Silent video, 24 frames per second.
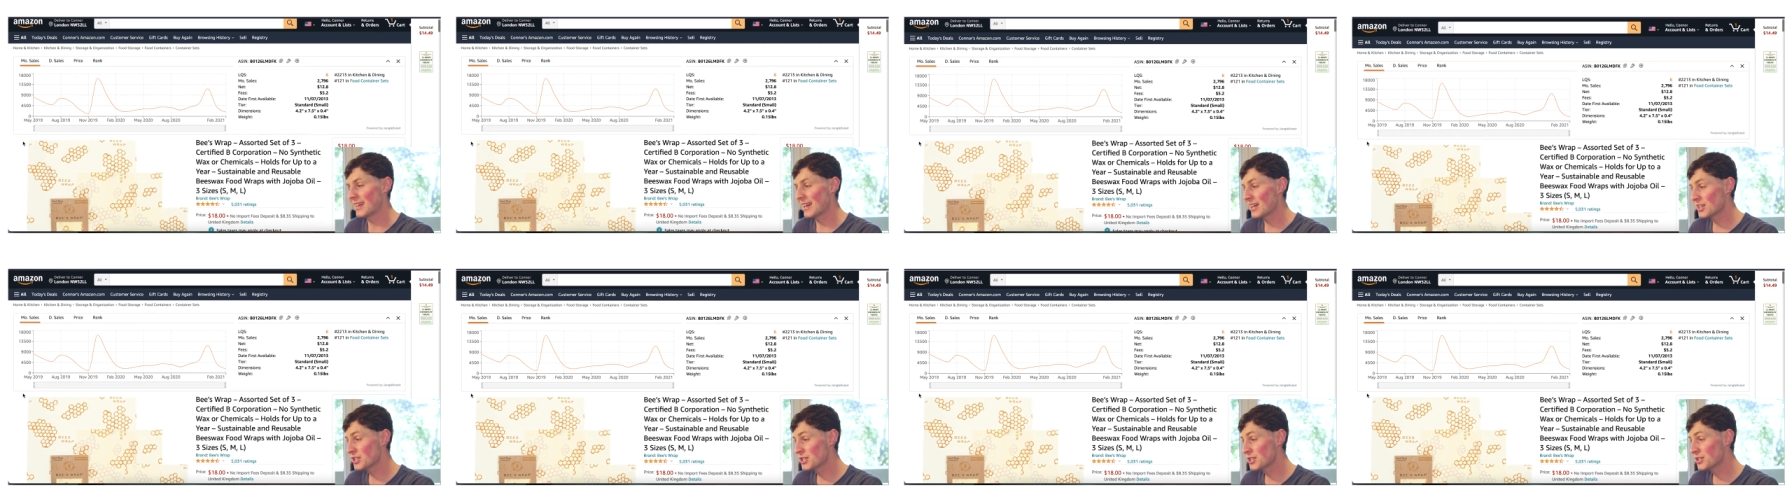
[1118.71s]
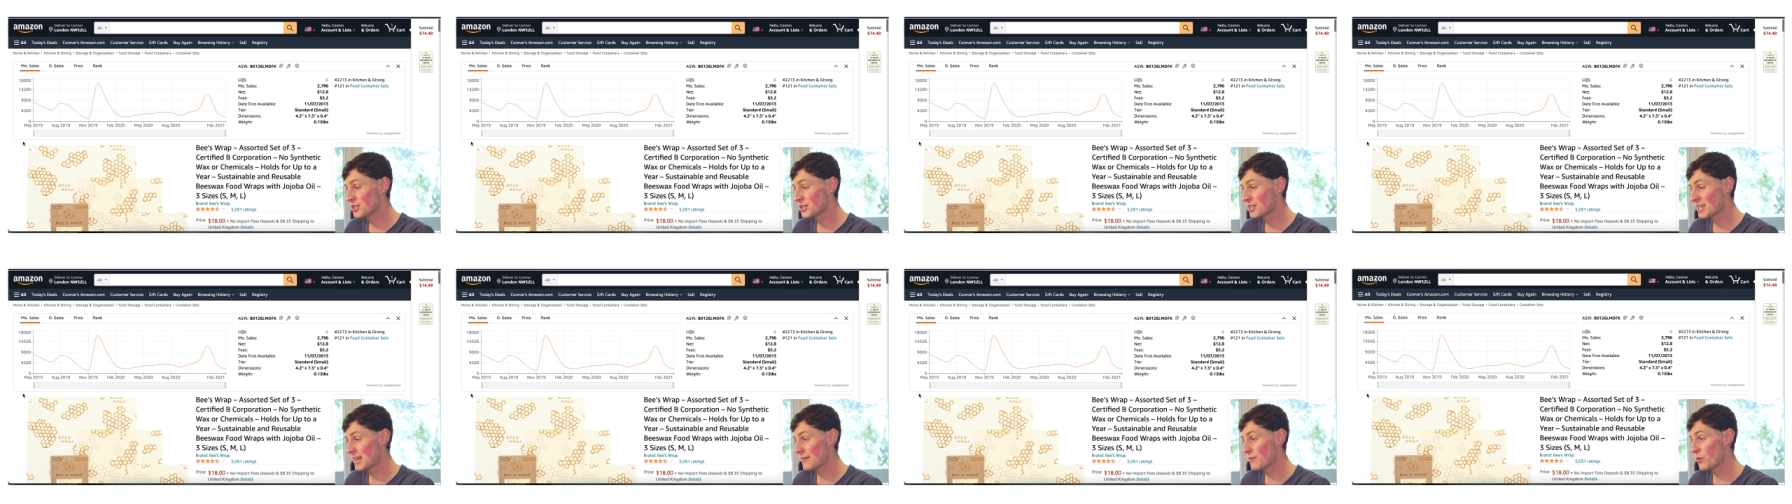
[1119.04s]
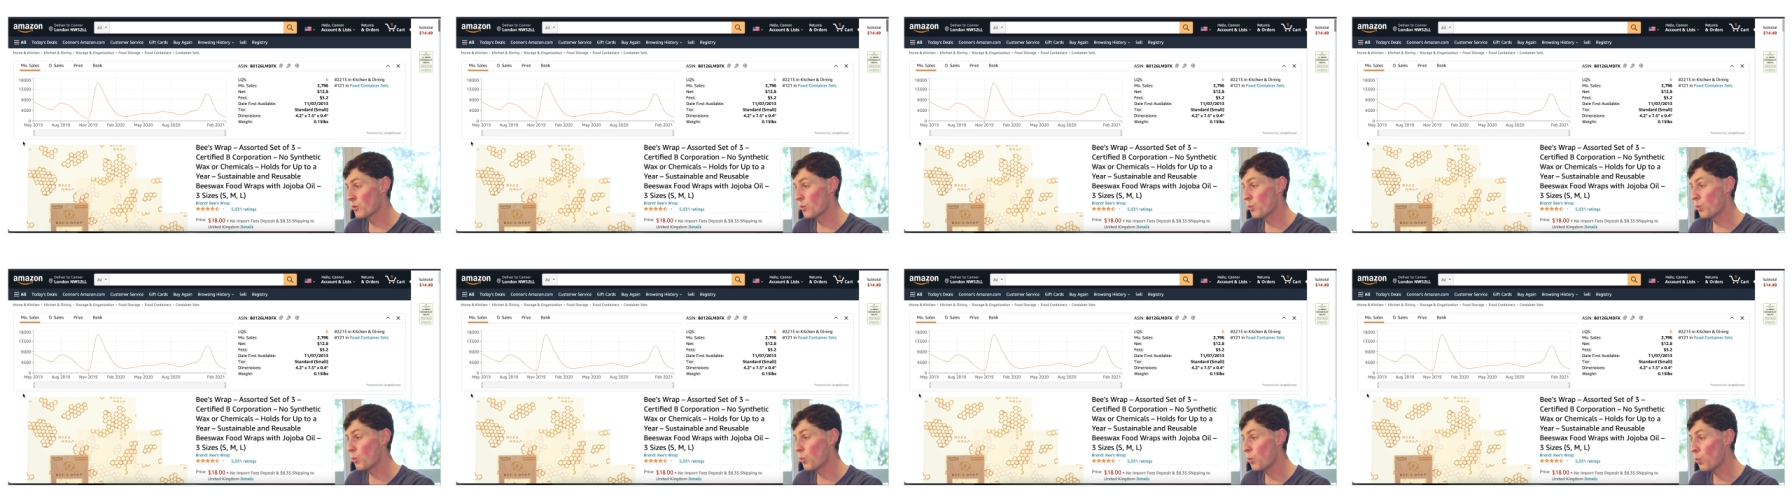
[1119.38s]
They actually just have
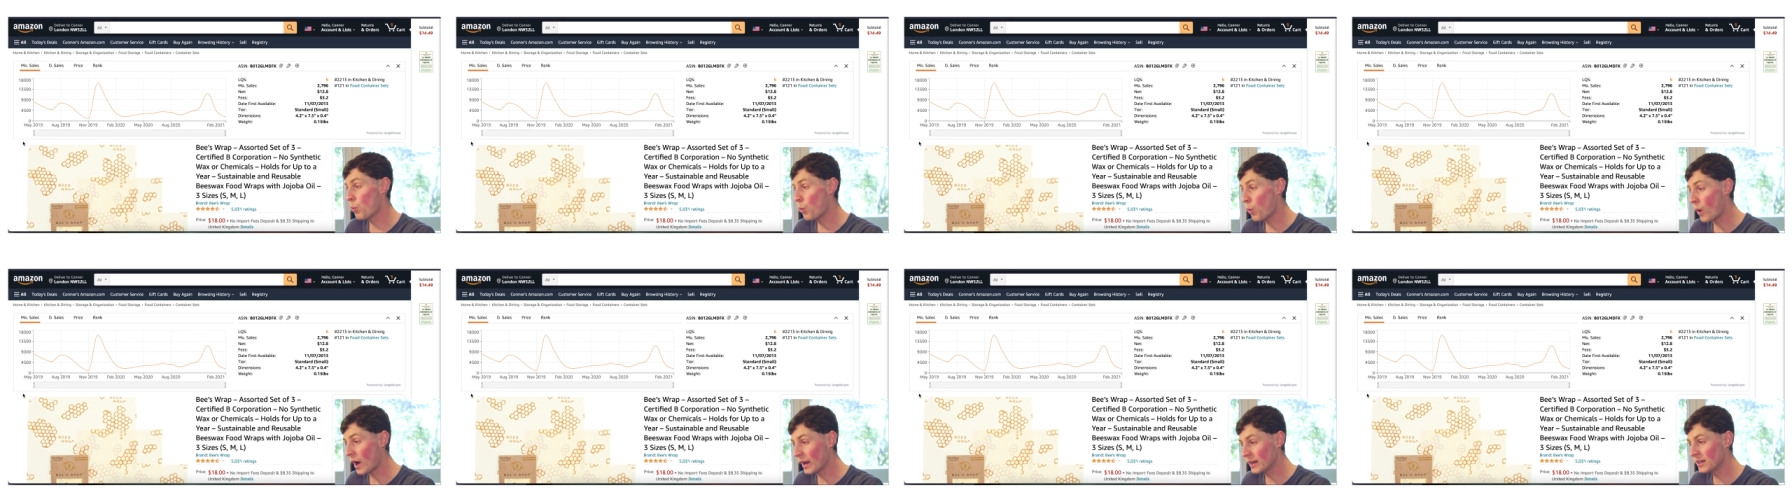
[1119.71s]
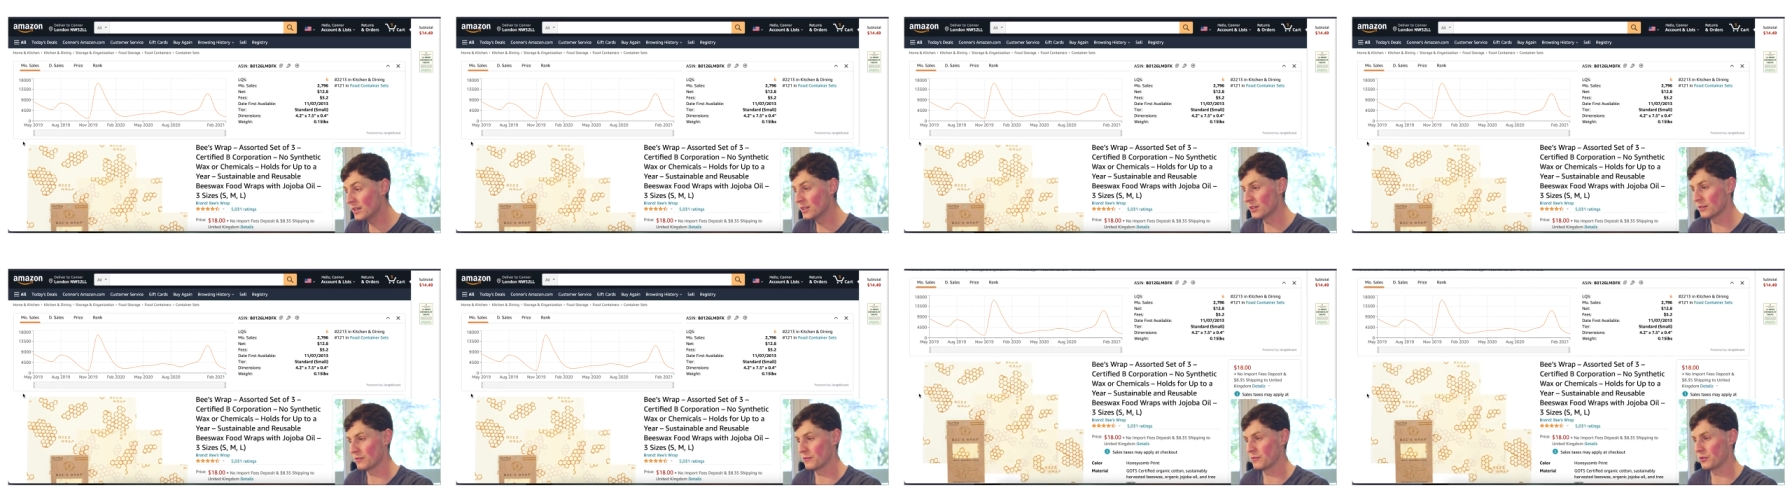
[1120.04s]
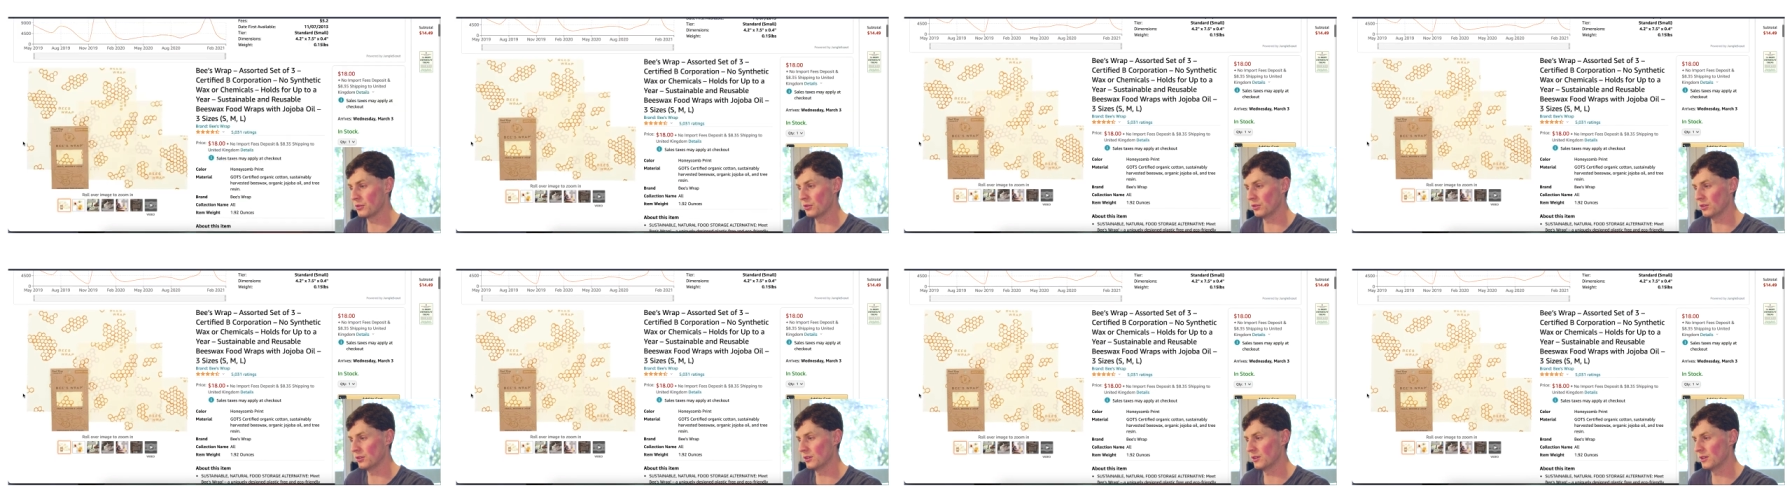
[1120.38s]
a
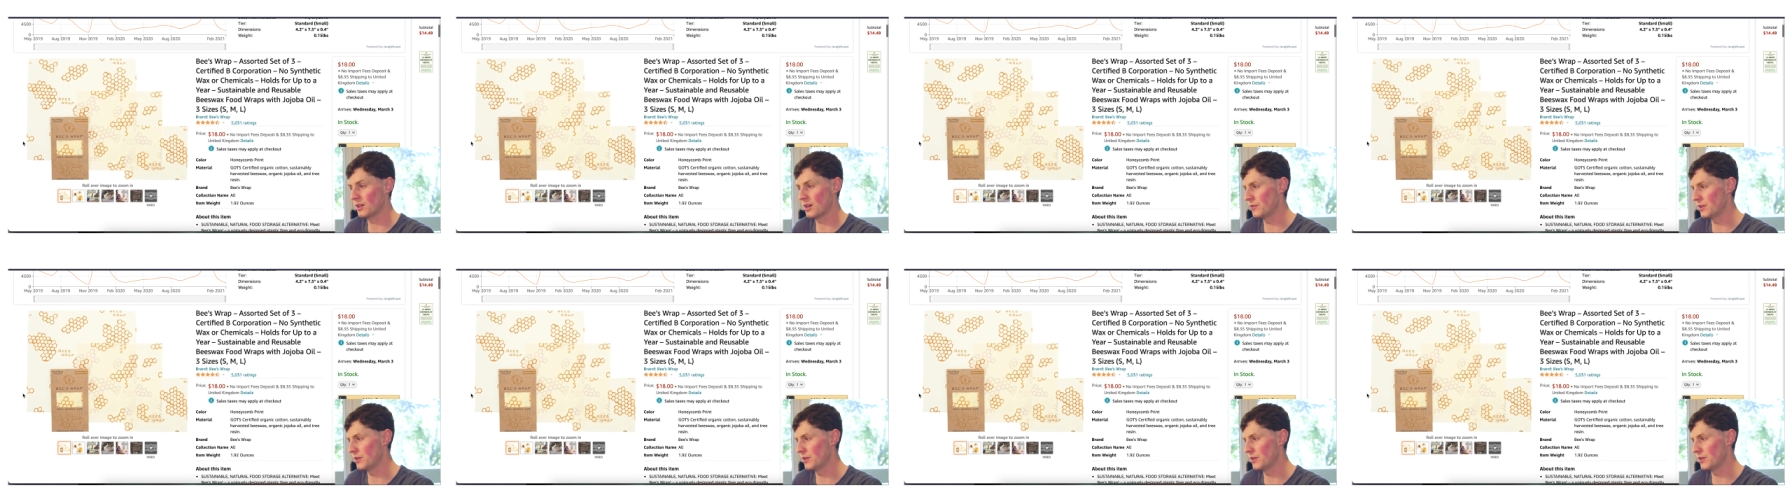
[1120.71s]
wonderful